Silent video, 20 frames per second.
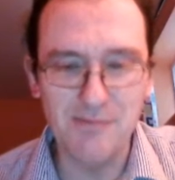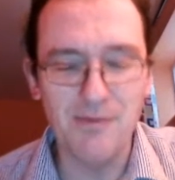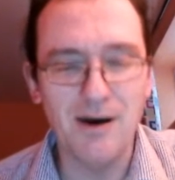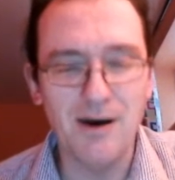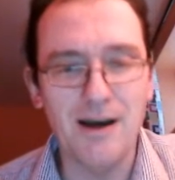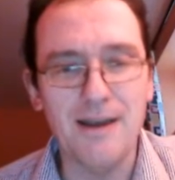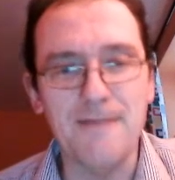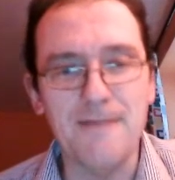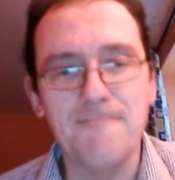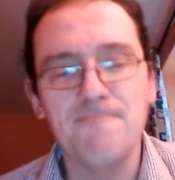
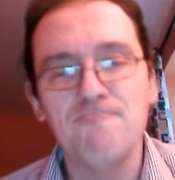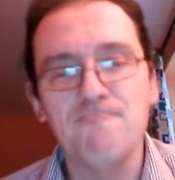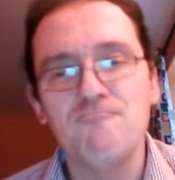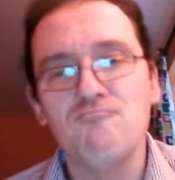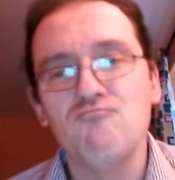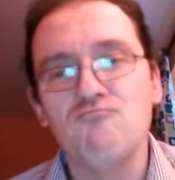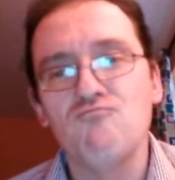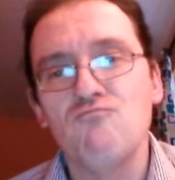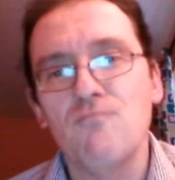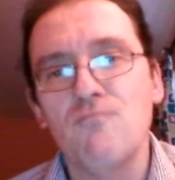by
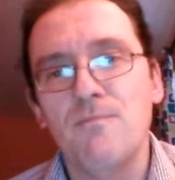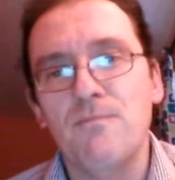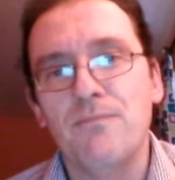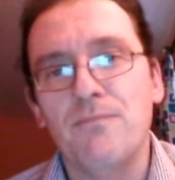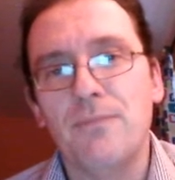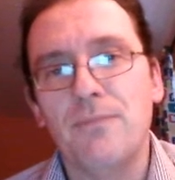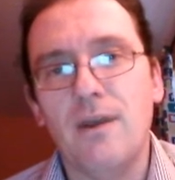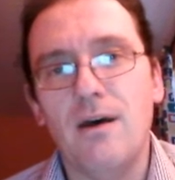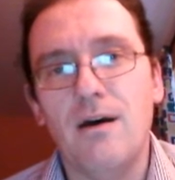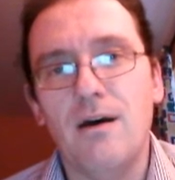
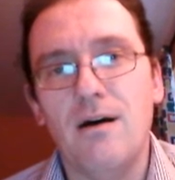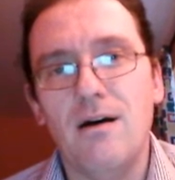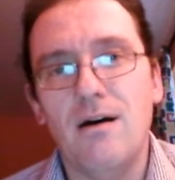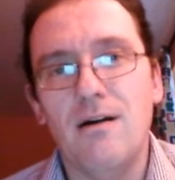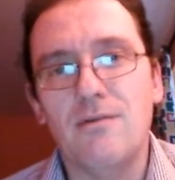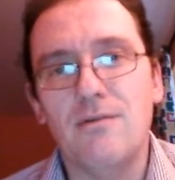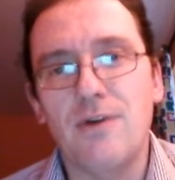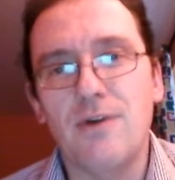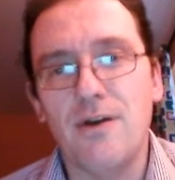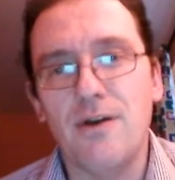
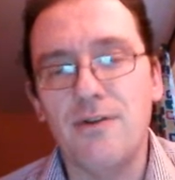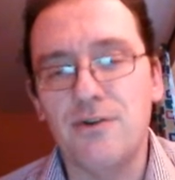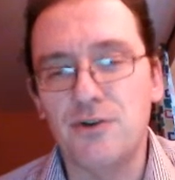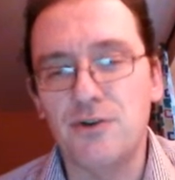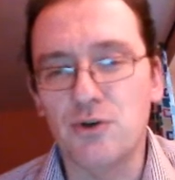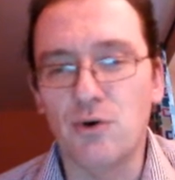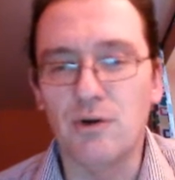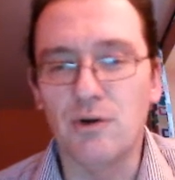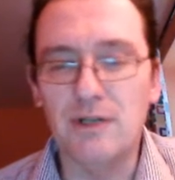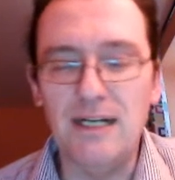rather
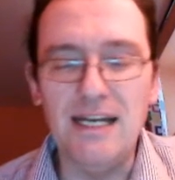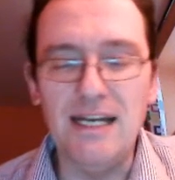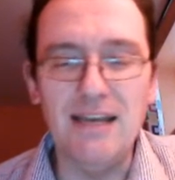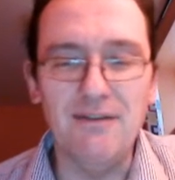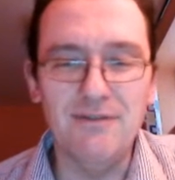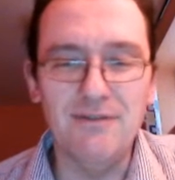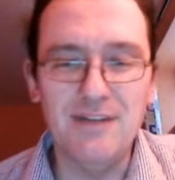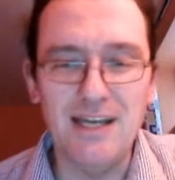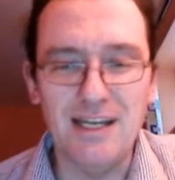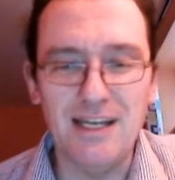
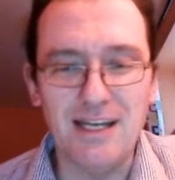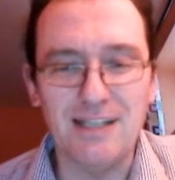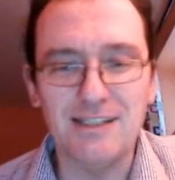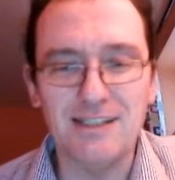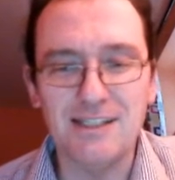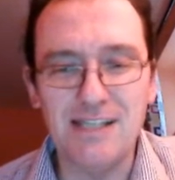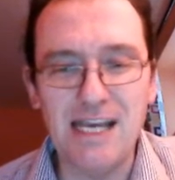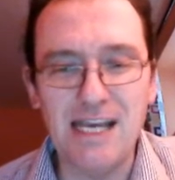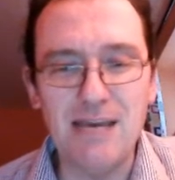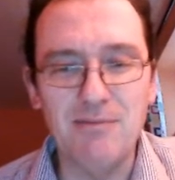short-lived and
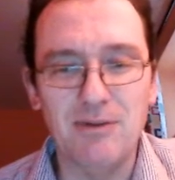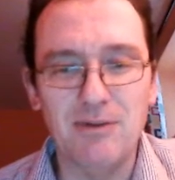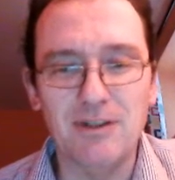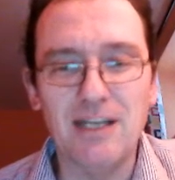unstable